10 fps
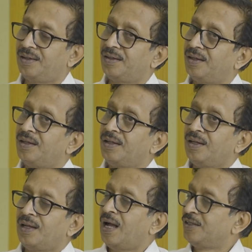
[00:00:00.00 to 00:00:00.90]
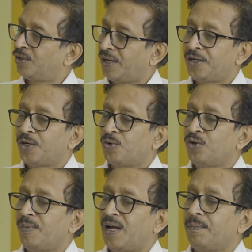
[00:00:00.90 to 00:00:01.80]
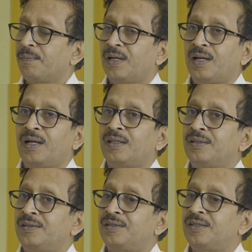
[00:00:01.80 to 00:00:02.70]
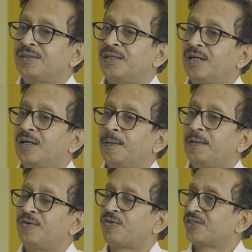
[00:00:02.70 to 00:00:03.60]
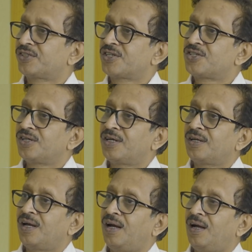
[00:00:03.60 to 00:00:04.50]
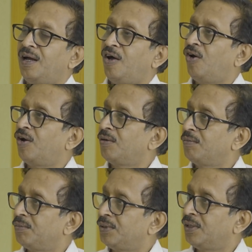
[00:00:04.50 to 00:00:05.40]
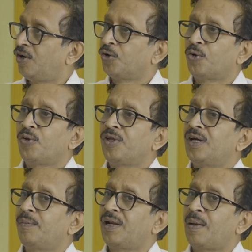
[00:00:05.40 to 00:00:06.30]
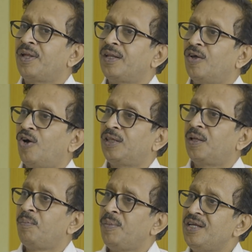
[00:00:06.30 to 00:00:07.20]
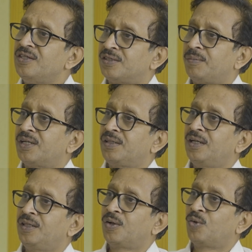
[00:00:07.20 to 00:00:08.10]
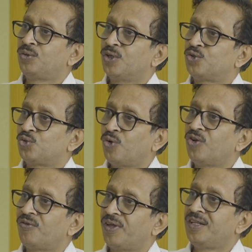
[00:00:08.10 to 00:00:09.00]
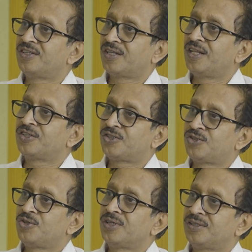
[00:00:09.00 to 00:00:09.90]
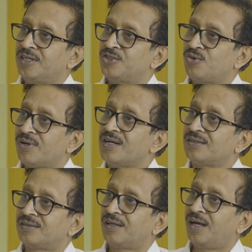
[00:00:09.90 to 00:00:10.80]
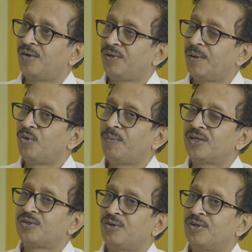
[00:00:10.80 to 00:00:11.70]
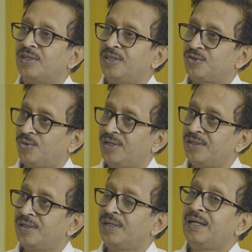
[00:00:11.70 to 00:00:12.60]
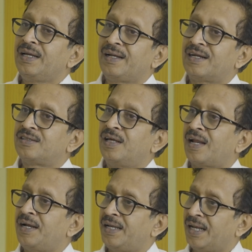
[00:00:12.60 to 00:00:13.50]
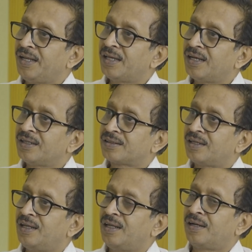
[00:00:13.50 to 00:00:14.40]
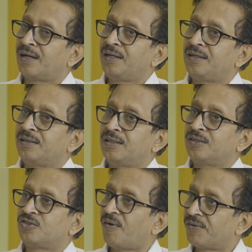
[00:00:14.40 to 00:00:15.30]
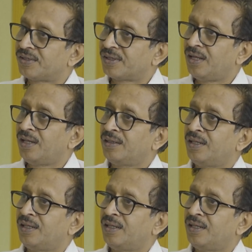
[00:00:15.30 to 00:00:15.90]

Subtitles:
Yeah. As you rightly told, ma'am, this is the infrastructure or the auditorium, library, all the means, but the soul of any skill institute is the students, and we have to make sure that the student gets the right technical skill and right the soft skill,